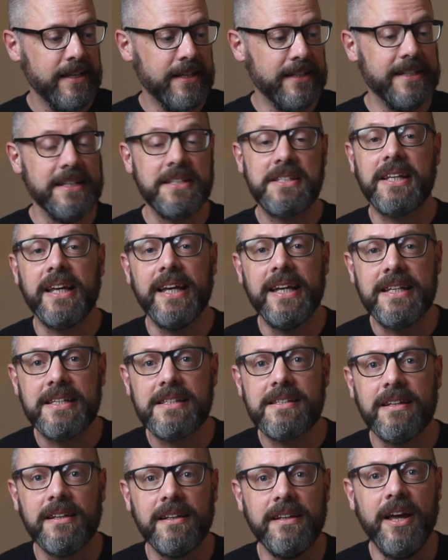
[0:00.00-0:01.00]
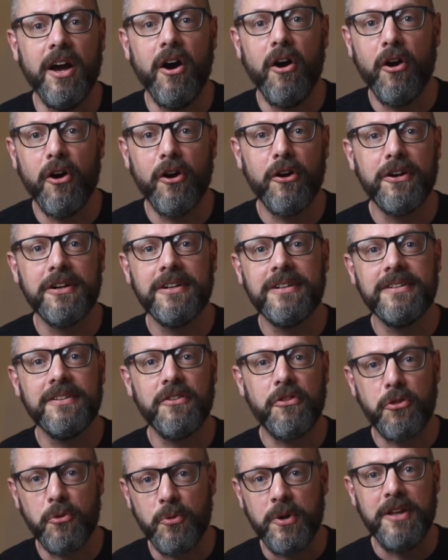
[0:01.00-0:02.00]
this case, there are
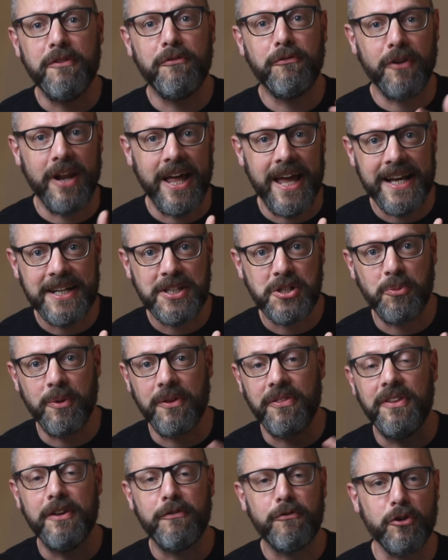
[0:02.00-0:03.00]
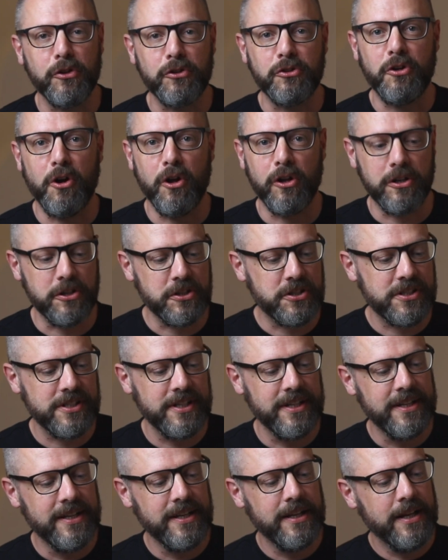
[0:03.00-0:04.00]
3 flags with different colors
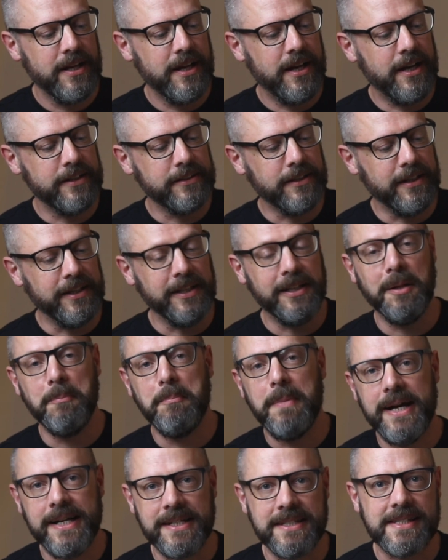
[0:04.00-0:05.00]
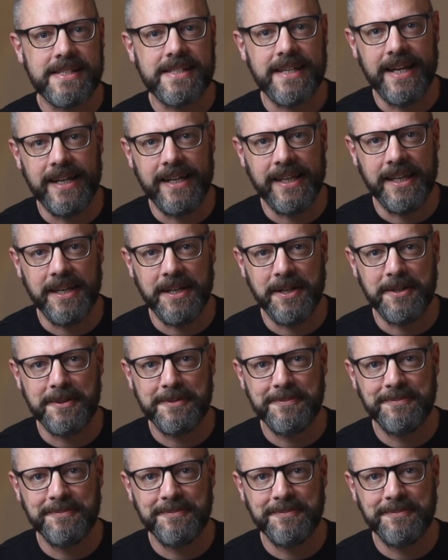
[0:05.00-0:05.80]
and a little man standing here.